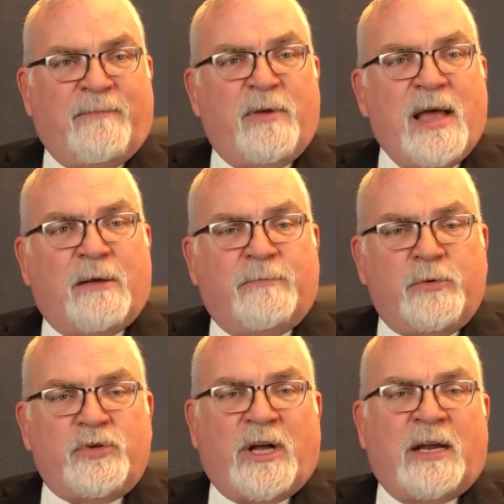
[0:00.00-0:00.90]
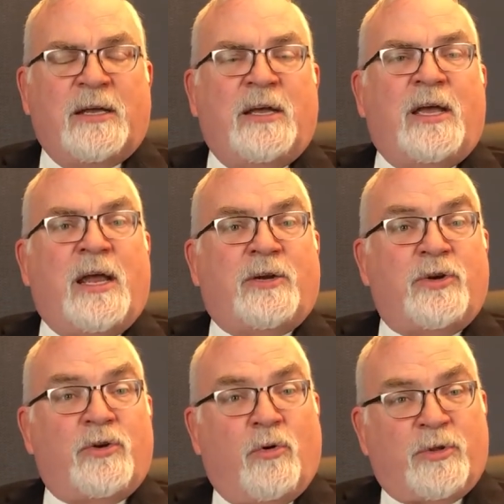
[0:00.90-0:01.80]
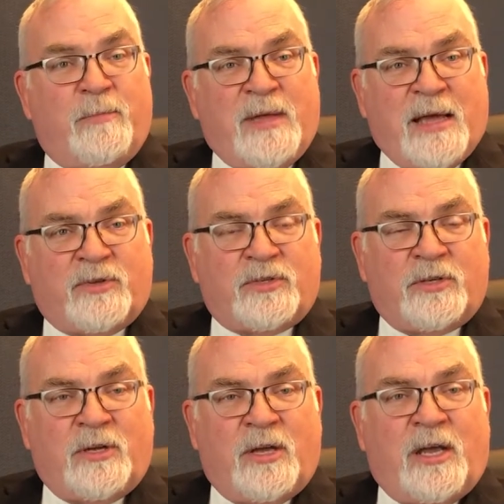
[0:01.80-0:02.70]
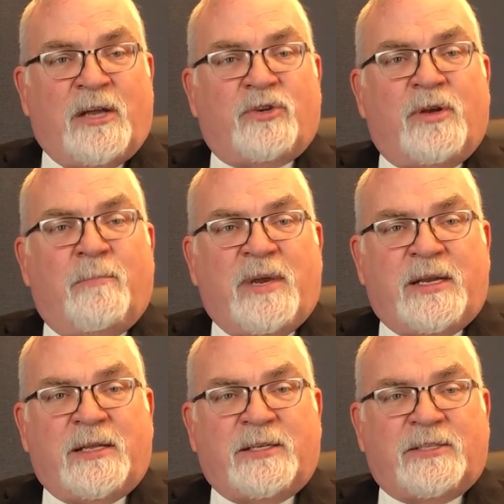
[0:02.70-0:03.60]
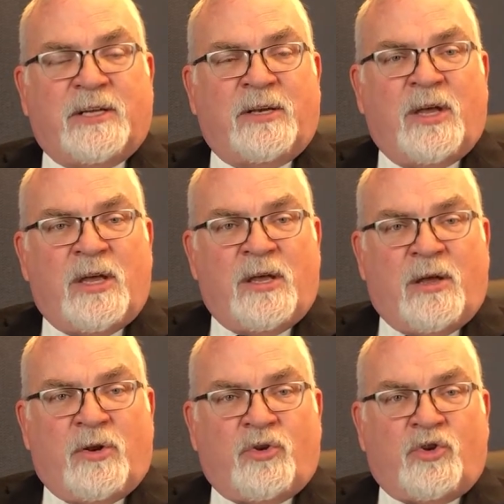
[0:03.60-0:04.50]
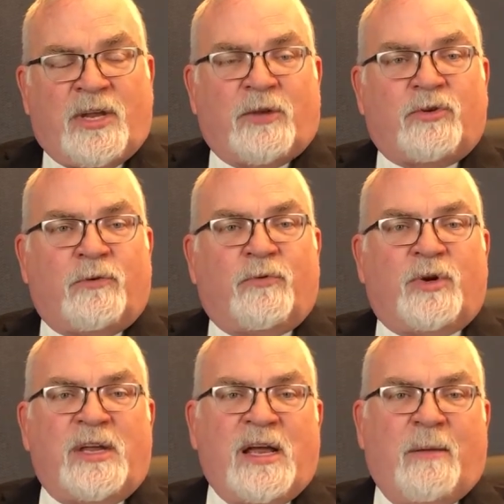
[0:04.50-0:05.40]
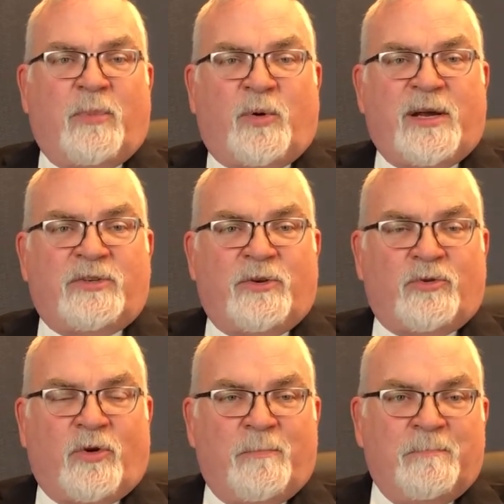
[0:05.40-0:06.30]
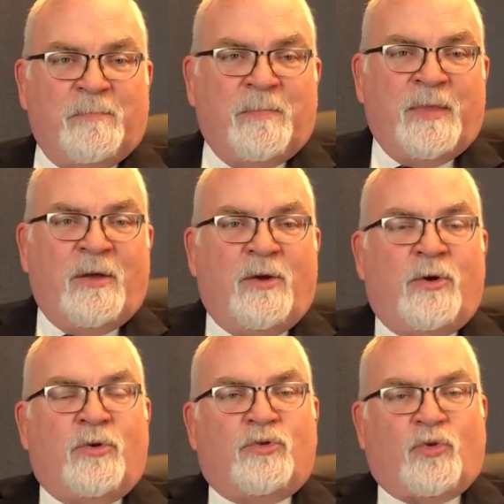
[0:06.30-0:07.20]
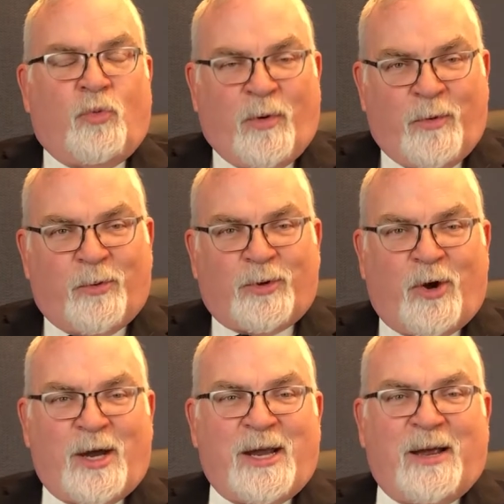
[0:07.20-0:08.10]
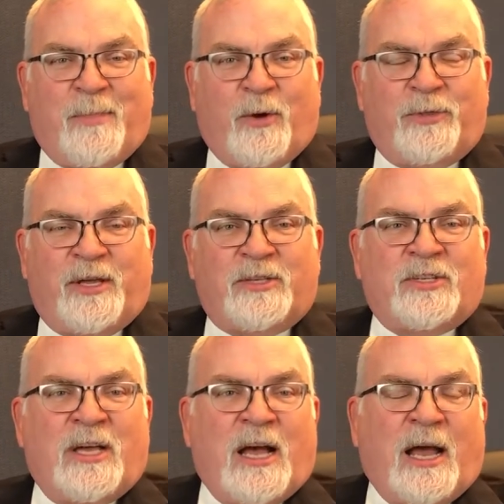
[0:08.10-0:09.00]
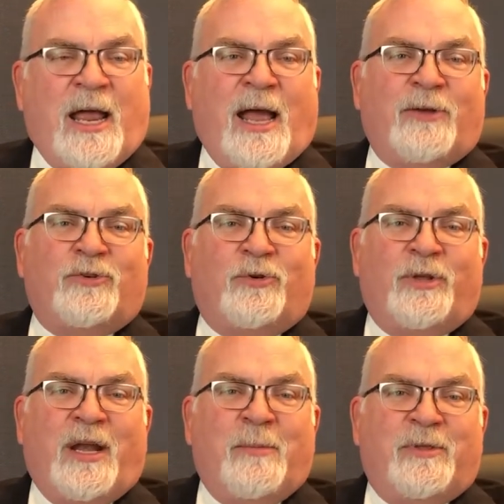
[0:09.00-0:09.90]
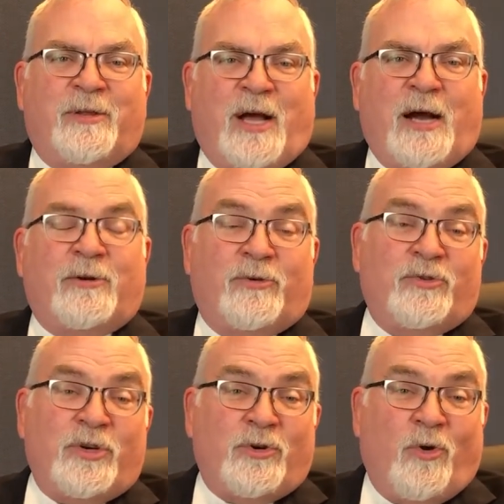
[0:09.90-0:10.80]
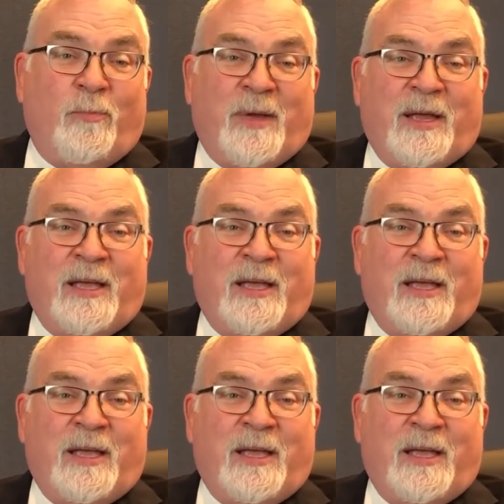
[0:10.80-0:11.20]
Have you had a flu shot?" And she told him yes. And she immediately said, "Test her for Guillain-Barré syndrome." So when we were talking about this, I asked her the name of the doctor, and she told me.